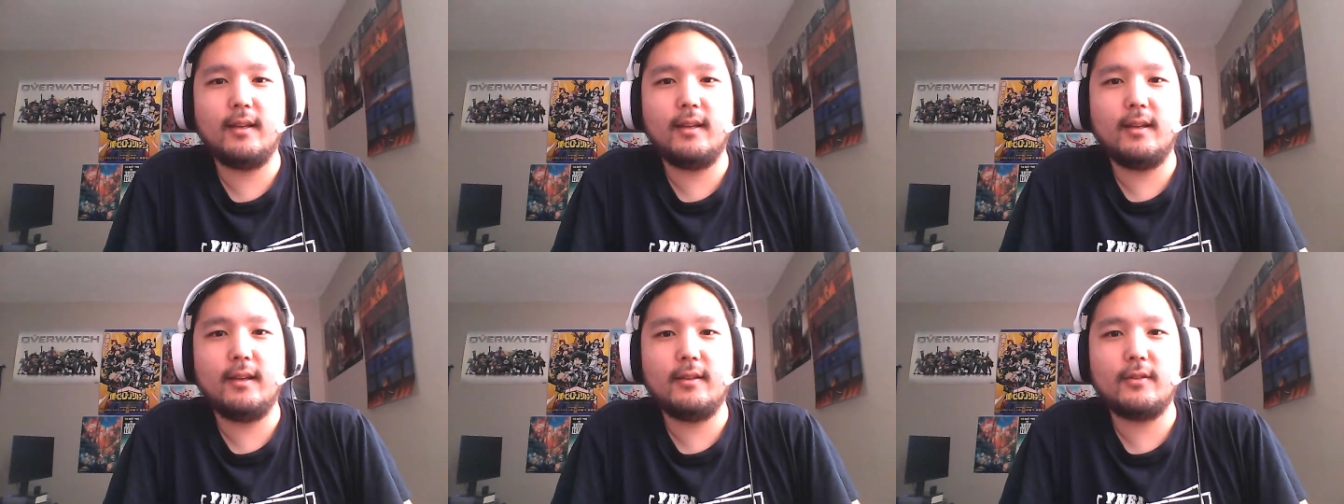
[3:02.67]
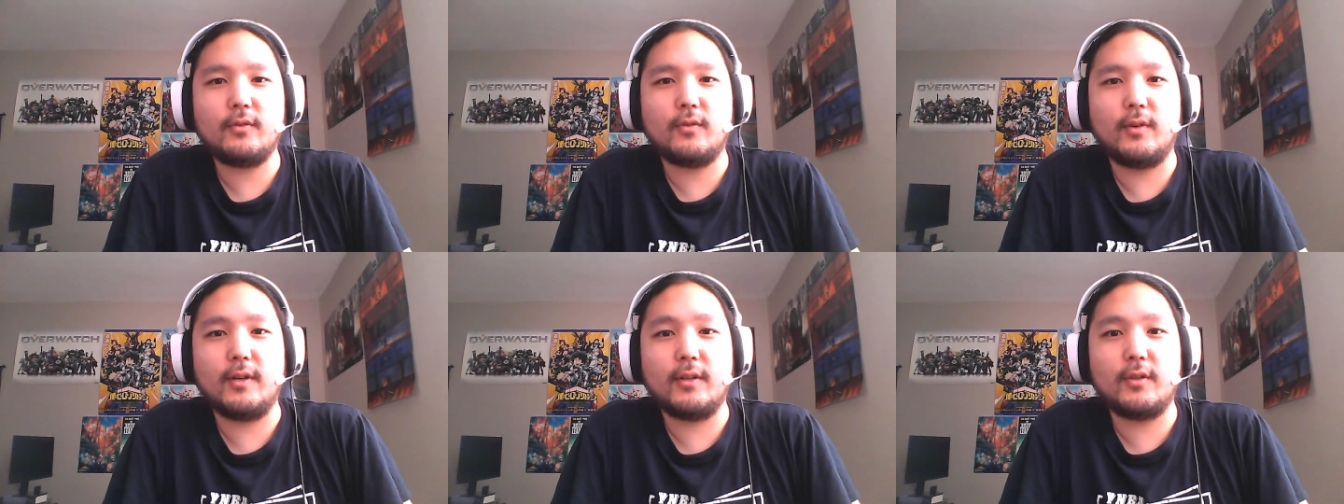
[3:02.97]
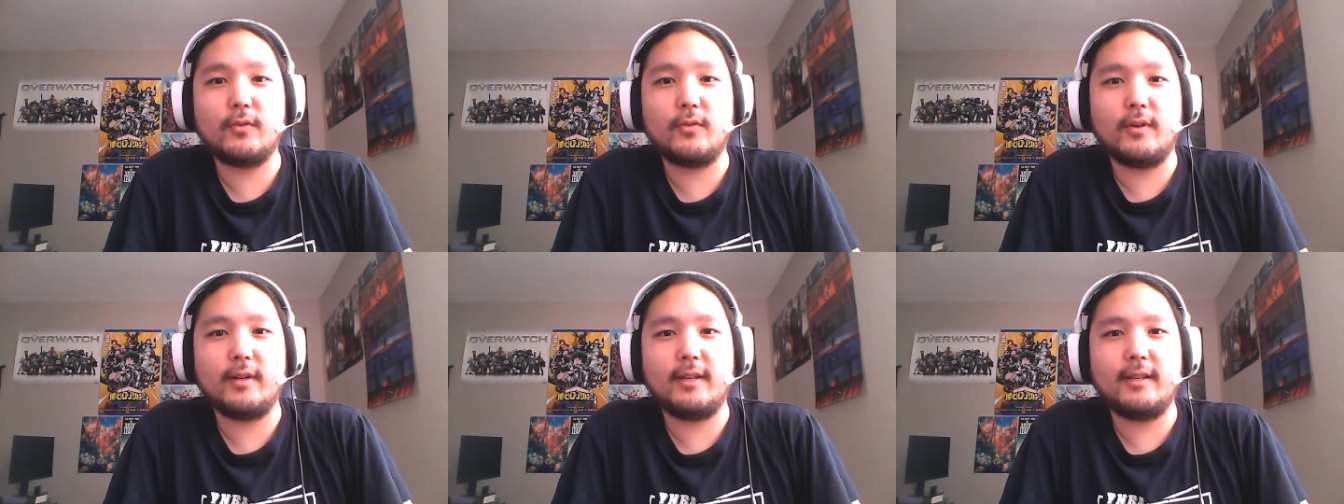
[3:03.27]

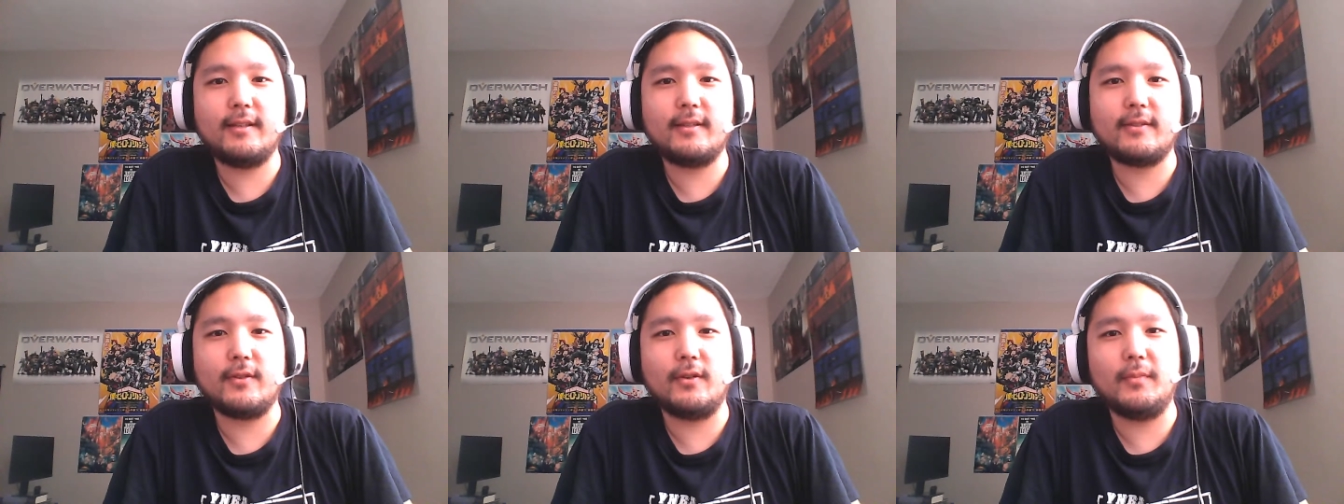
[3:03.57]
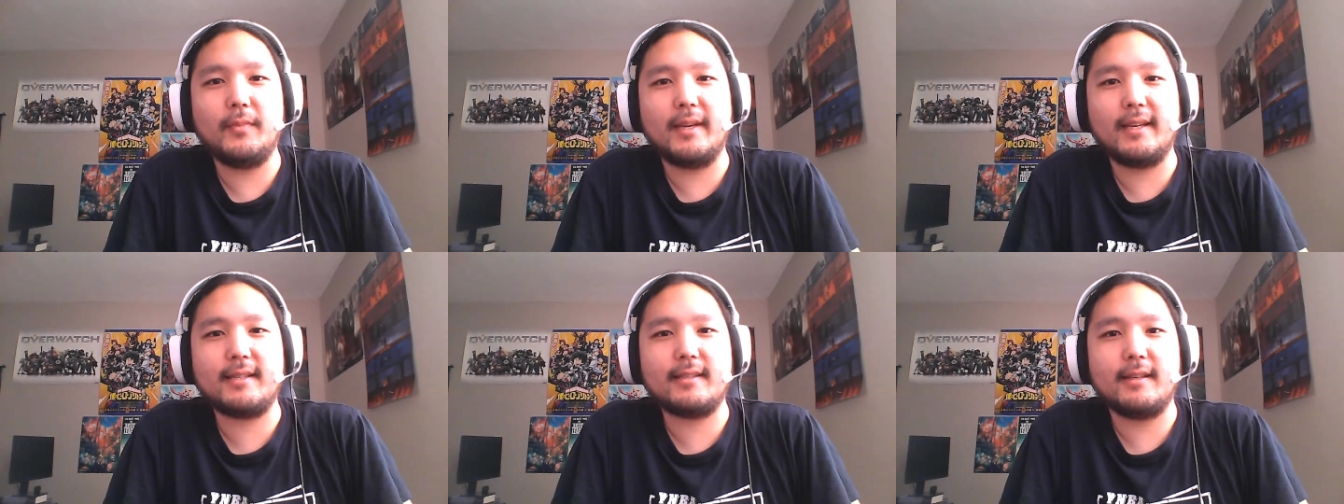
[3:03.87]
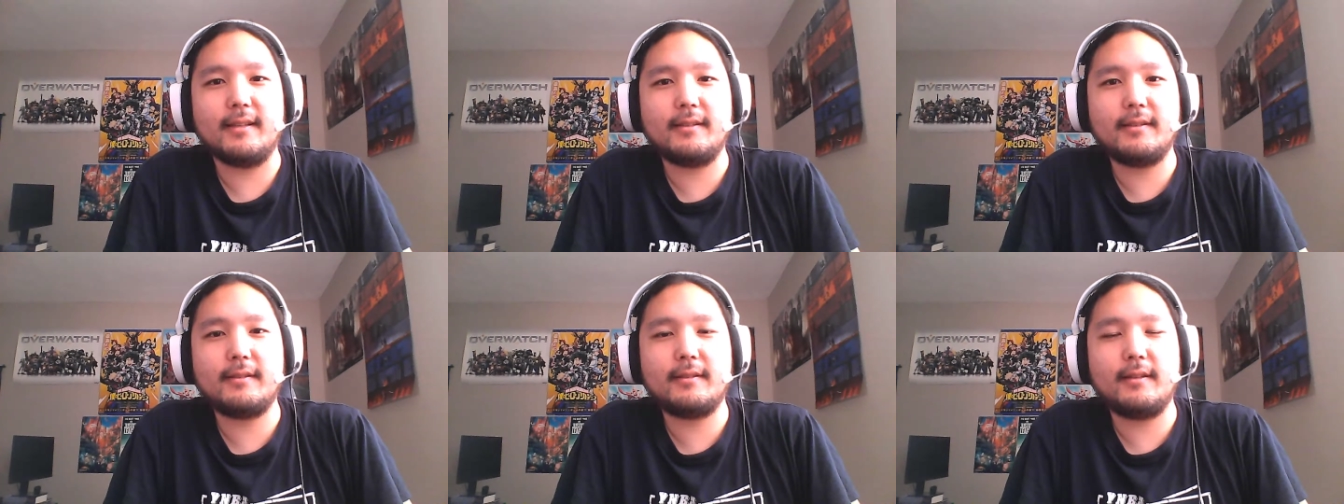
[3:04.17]
2020, so it makes
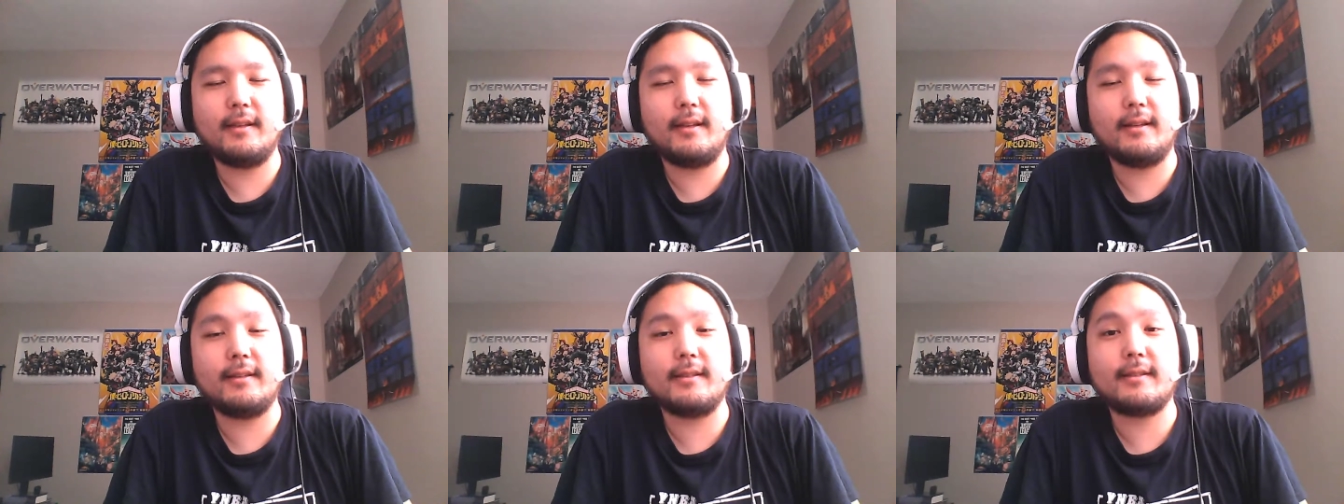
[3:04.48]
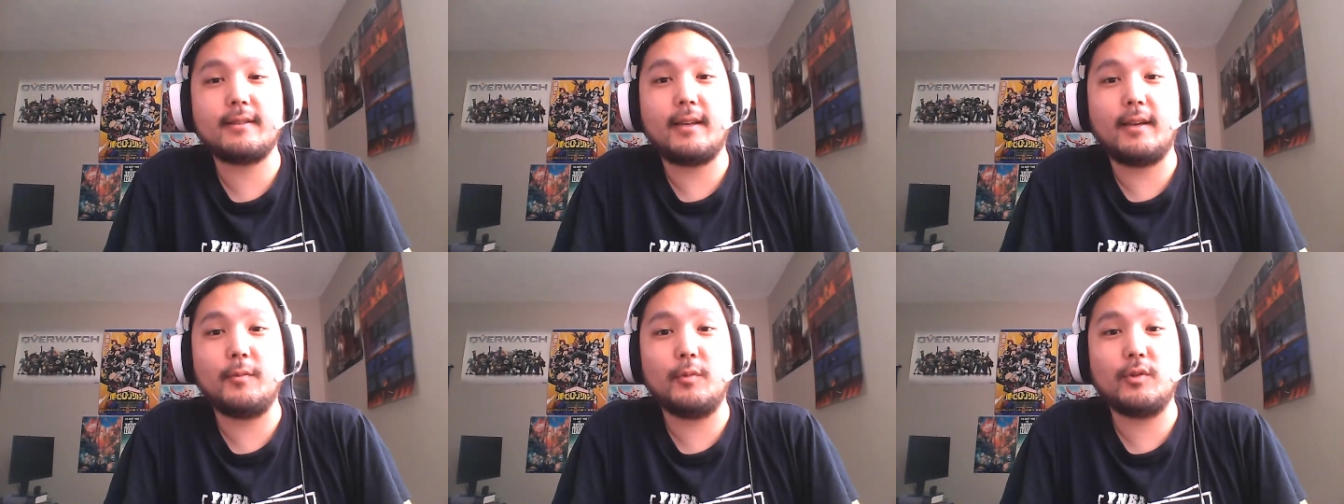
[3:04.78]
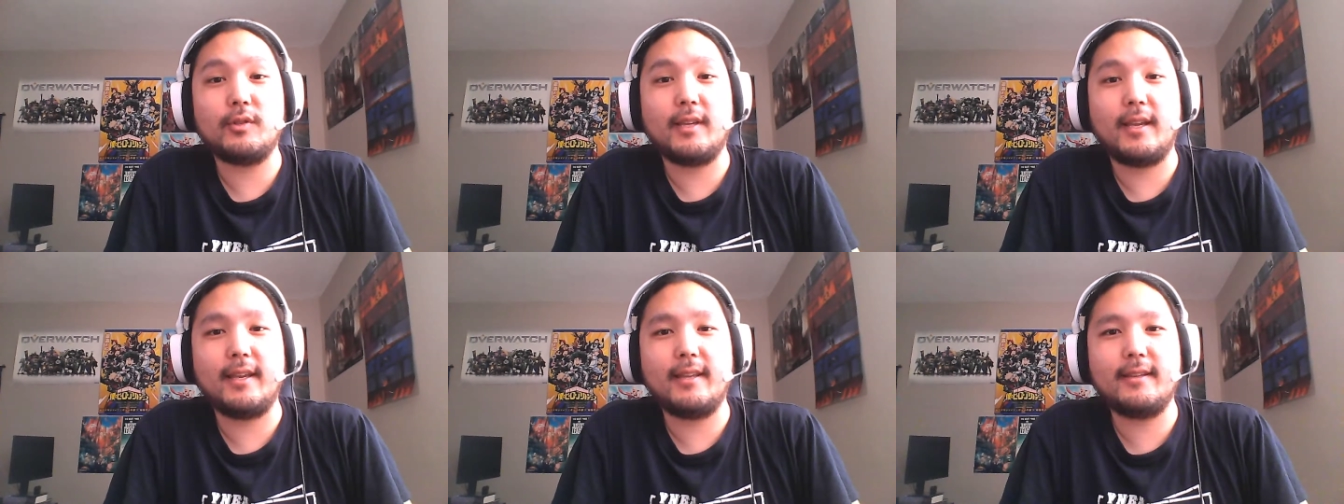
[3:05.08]
sense. And a
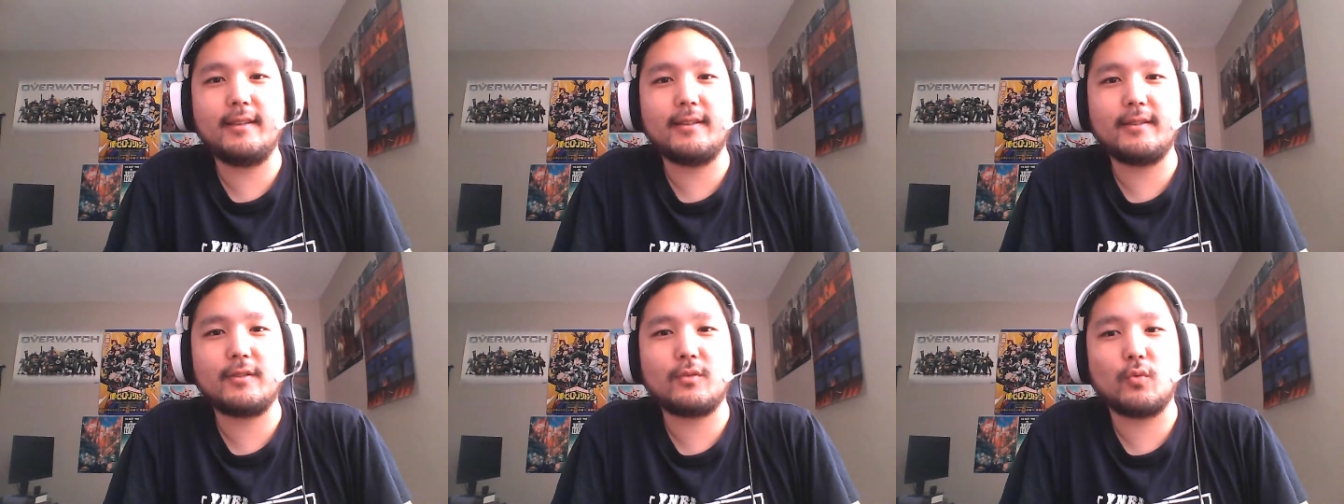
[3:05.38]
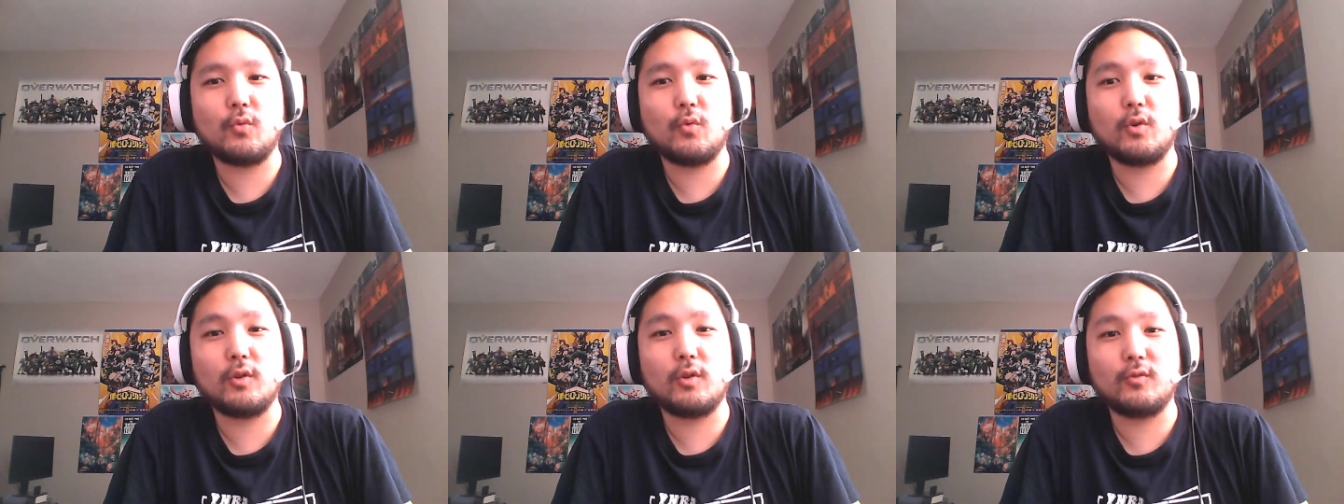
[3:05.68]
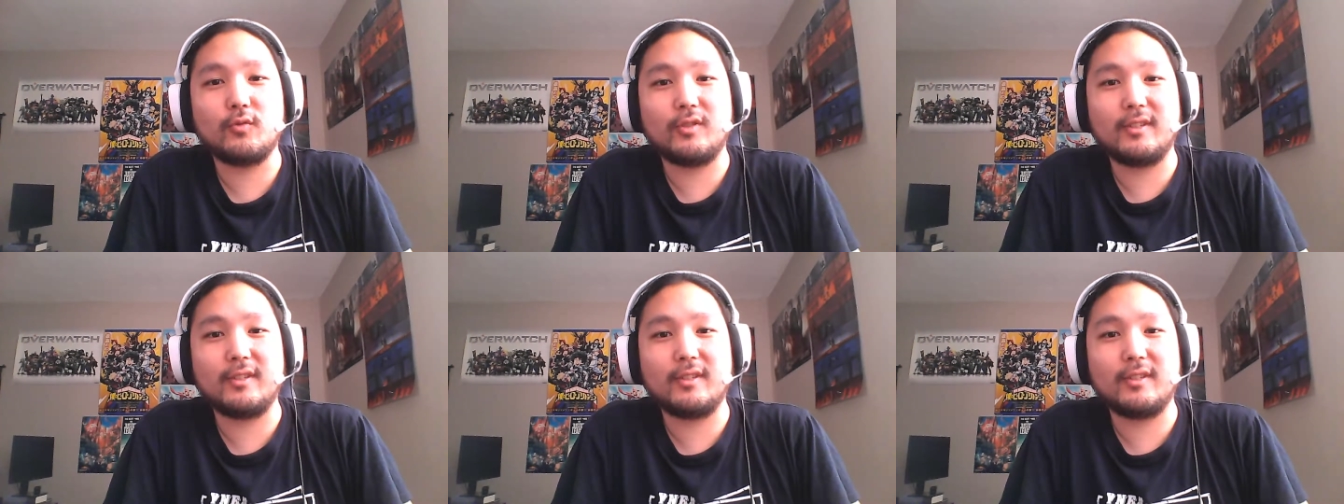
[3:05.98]
simultaneous world